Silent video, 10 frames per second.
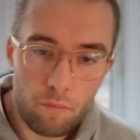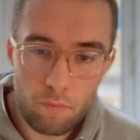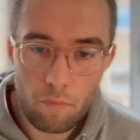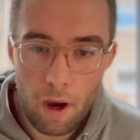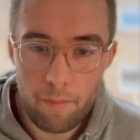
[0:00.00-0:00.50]

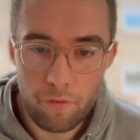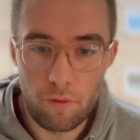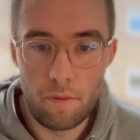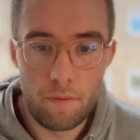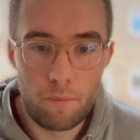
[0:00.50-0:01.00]
harmful
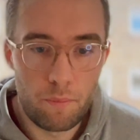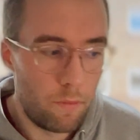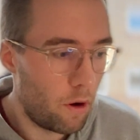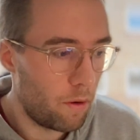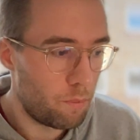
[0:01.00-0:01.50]

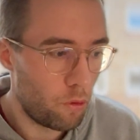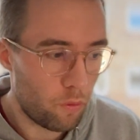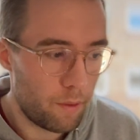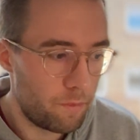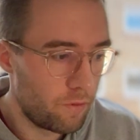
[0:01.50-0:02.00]

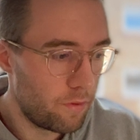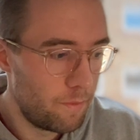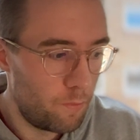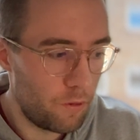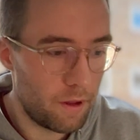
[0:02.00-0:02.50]
programs
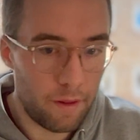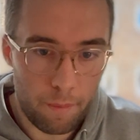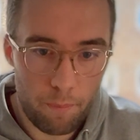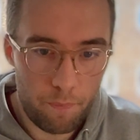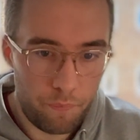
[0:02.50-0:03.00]
within
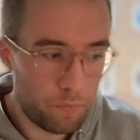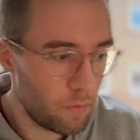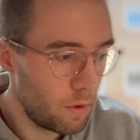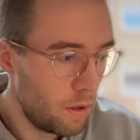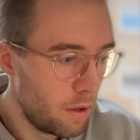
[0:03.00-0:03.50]
them.
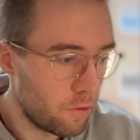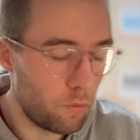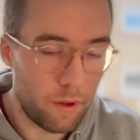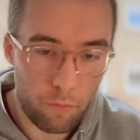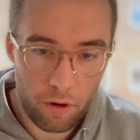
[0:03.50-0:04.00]
So
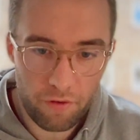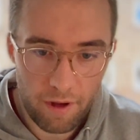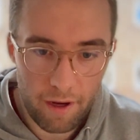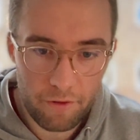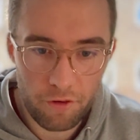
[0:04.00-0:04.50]
once they
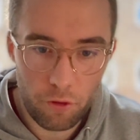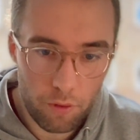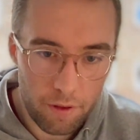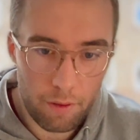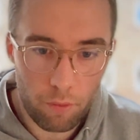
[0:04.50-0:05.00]
are
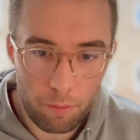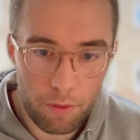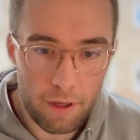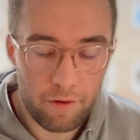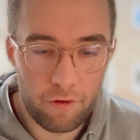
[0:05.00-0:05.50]
executed, they will be
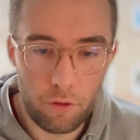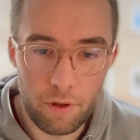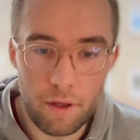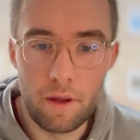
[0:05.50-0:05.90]
executing